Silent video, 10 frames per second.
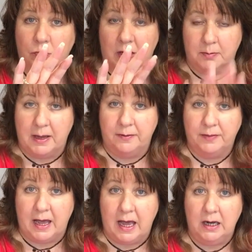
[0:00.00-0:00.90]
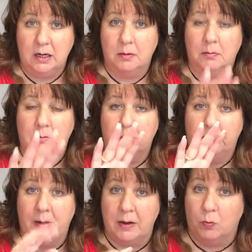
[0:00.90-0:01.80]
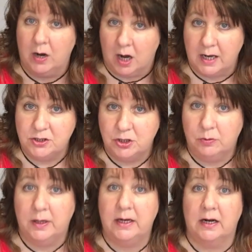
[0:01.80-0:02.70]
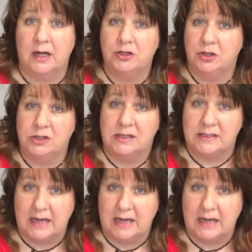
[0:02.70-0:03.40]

recommend that, but when I do it and I choose to